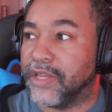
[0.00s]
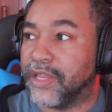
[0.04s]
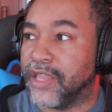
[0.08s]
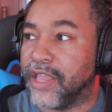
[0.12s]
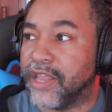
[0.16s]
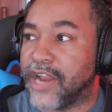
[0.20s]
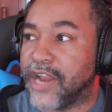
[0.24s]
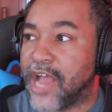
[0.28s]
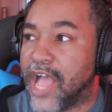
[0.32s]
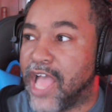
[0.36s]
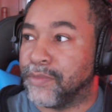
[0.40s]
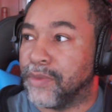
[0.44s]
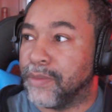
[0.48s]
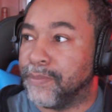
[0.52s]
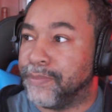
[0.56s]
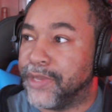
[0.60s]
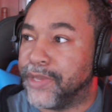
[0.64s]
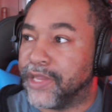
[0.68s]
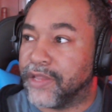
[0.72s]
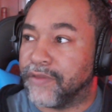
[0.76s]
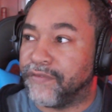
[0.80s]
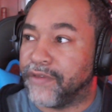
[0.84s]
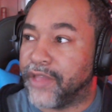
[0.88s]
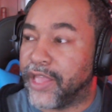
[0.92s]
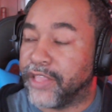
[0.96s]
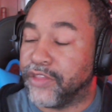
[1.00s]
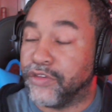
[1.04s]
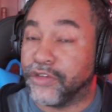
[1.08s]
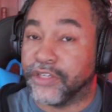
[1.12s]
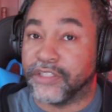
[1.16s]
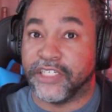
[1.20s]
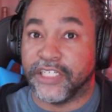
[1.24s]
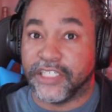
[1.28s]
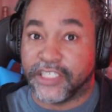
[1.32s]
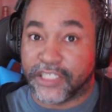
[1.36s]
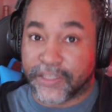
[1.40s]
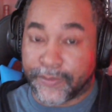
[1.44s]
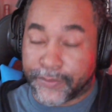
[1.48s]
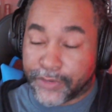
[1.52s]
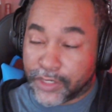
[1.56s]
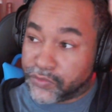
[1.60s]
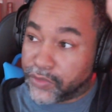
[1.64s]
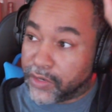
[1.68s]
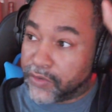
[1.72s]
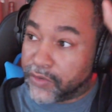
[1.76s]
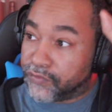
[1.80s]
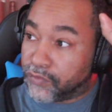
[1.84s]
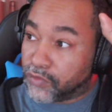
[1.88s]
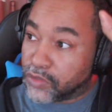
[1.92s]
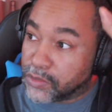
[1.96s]
Again, I am a big fan. You can see some of the
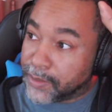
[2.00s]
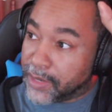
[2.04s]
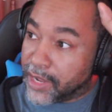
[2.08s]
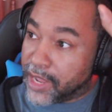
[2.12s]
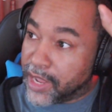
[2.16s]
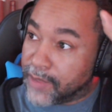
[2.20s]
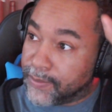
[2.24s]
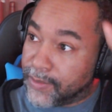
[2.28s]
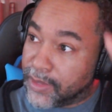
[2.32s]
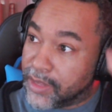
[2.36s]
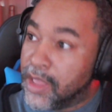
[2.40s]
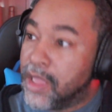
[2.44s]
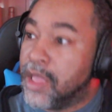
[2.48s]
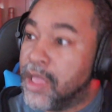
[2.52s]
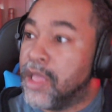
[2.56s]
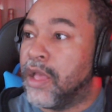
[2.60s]
Transformers behind me.